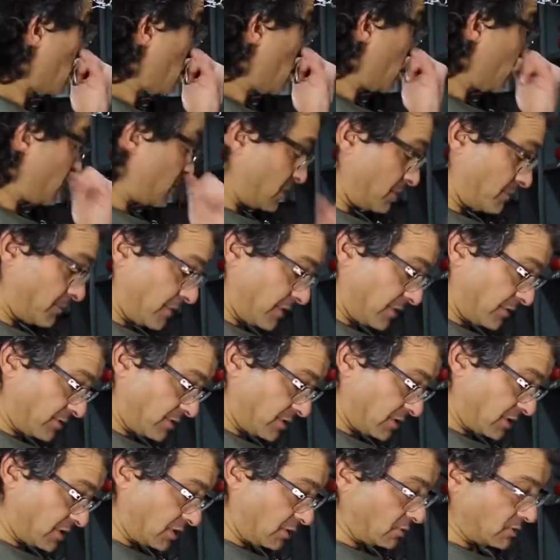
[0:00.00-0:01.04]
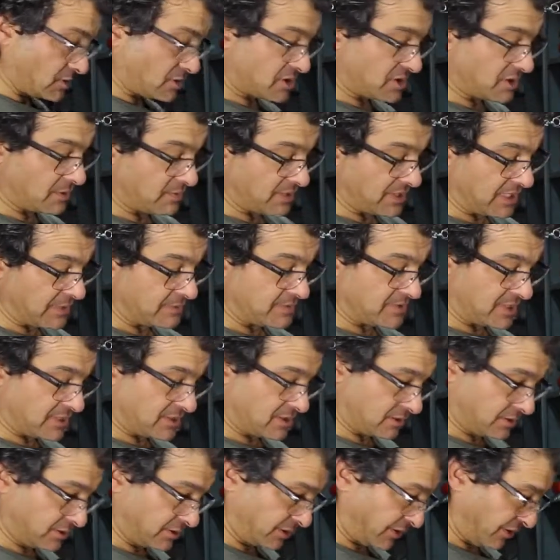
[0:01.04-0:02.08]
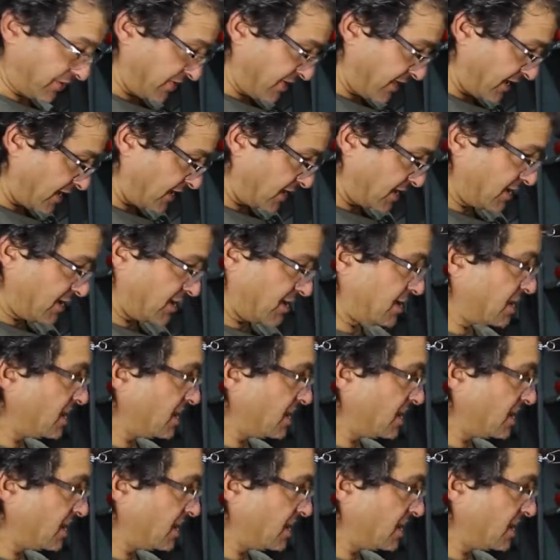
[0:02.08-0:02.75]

the barrier coat sometimes gets a little thick.